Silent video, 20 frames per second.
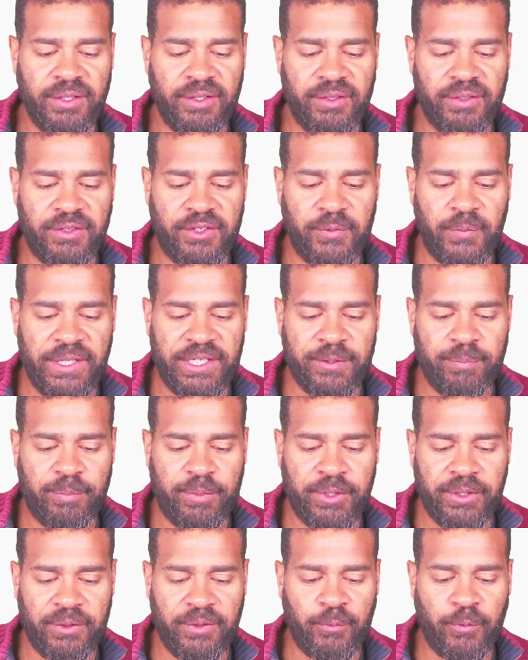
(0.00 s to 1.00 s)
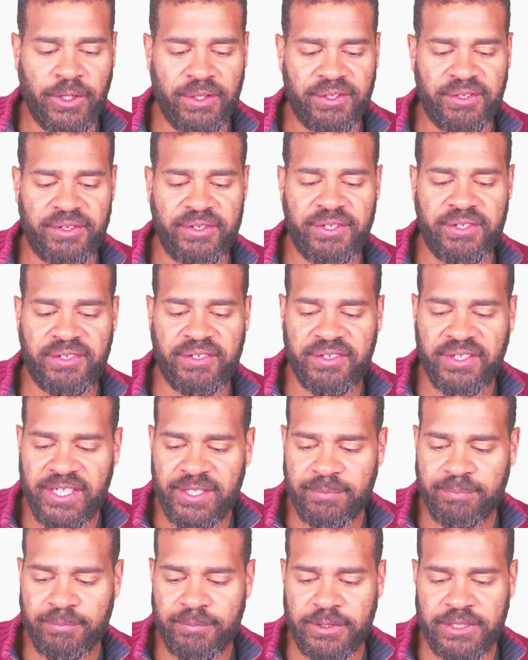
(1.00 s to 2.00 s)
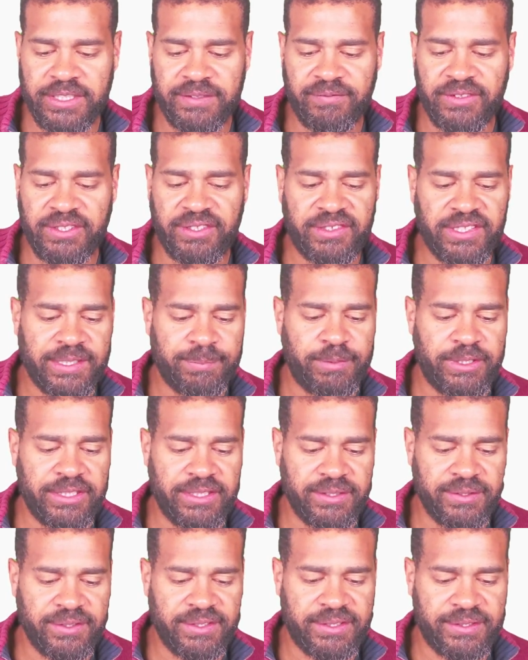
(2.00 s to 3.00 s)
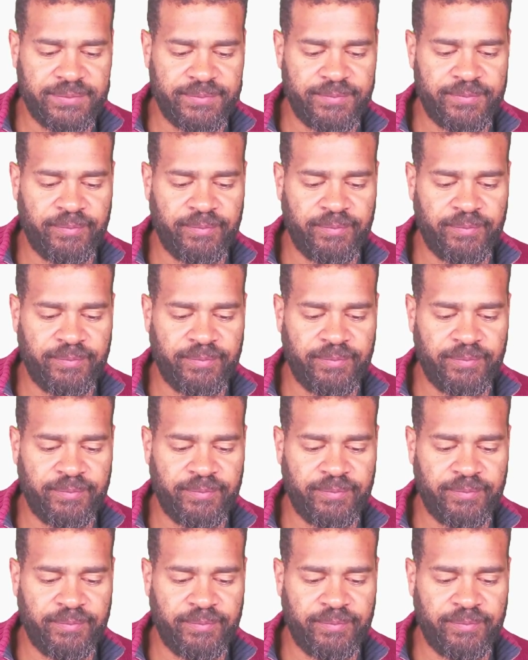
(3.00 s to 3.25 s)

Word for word: So we can put what's the sum of the sub goals.